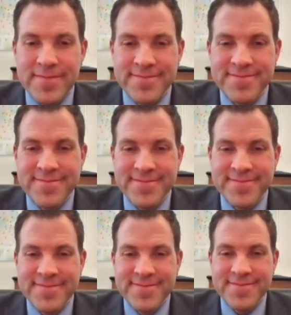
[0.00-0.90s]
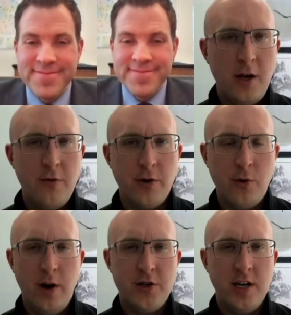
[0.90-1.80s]
Representative Grunhagen, thank you for the
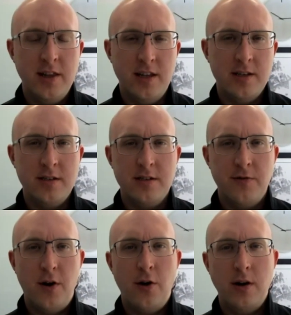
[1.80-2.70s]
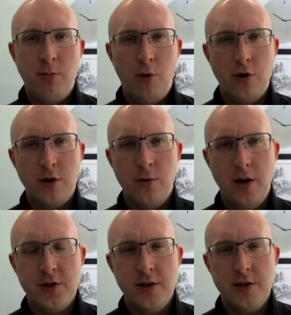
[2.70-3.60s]
question. I think this is a very important
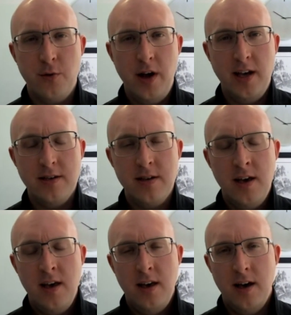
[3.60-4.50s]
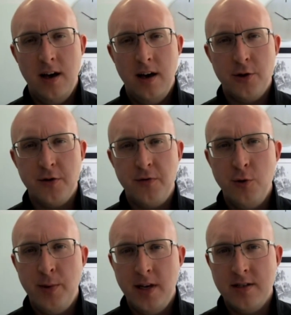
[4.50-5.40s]
question to raise. There's a few
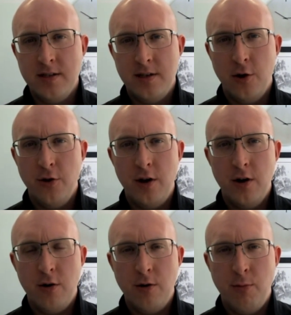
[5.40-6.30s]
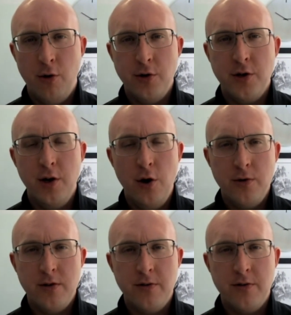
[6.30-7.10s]
pieces here that are important to note.